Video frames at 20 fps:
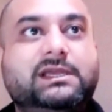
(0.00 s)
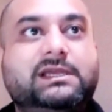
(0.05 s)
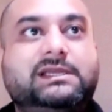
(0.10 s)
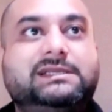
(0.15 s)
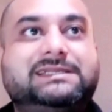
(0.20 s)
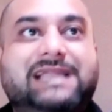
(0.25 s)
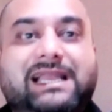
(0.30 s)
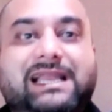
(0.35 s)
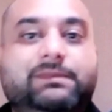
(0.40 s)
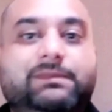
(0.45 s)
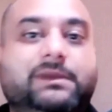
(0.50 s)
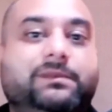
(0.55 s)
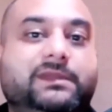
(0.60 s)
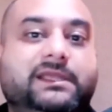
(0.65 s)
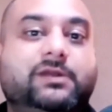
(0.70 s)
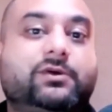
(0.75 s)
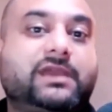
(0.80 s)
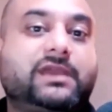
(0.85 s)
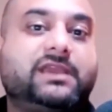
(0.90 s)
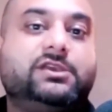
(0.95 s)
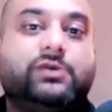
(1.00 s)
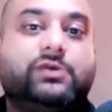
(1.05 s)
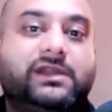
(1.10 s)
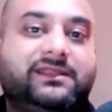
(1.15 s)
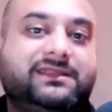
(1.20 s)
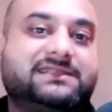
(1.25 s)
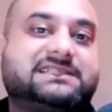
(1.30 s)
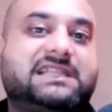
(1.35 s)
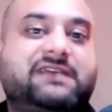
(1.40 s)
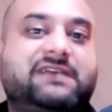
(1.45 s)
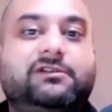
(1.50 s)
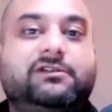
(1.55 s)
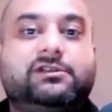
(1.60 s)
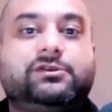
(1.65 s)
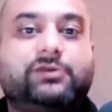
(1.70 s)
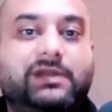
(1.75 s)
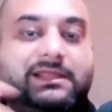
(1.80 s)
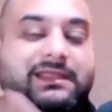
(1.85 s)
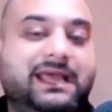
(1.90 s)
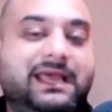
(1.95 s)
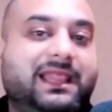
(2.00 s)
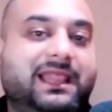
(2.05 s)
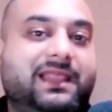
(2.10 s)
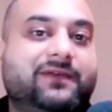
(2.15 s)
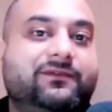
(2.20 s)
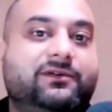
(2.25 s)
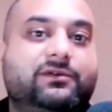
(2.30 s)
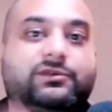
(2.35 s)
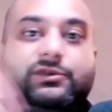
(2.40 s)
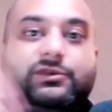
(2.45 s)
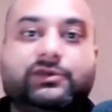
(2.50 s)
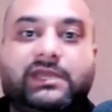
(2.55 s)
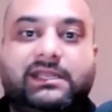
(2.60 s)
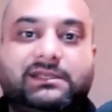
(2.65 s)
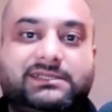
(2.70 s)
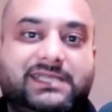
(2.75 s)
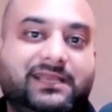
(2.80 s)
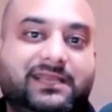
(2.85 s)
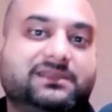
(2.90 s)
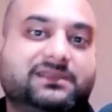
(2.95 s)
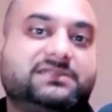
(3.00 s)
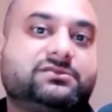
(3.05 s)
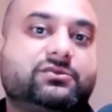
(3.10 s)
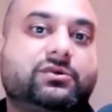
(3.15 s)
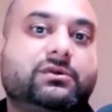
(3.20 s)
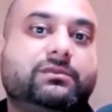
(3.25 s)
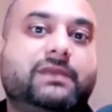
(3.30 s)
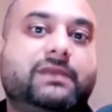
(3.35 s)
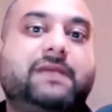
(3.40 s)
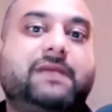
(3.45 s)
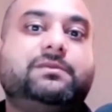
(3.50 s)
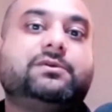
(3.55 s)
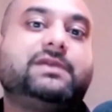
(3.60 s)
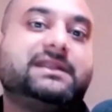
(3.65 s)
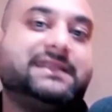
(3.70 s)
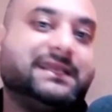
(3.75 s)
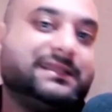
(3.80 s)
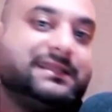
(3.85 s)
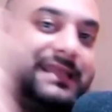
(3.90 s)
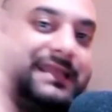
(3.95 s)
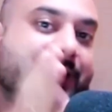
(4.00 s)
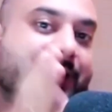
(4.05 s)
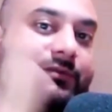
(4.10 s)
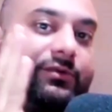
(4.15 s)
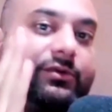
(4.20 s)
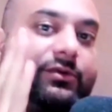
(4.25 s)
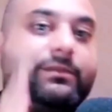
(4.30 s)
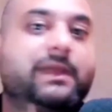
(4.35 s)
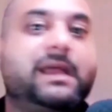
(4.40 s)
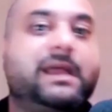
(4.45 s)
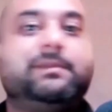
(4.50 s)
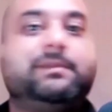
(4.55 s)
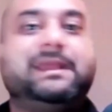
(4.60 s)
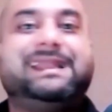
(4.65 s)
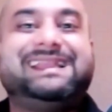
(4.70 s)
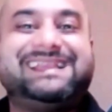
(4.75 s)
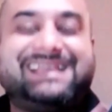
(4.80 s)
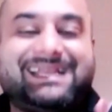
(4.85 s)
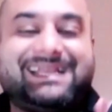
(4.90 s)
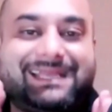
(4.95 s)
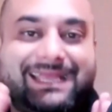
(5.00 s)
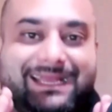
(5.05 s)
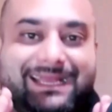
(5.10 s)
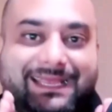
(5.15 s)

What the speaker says: telling people that, okay, you're in this level, you're at that level, you can take this roadmap, you can take that roadmap, and it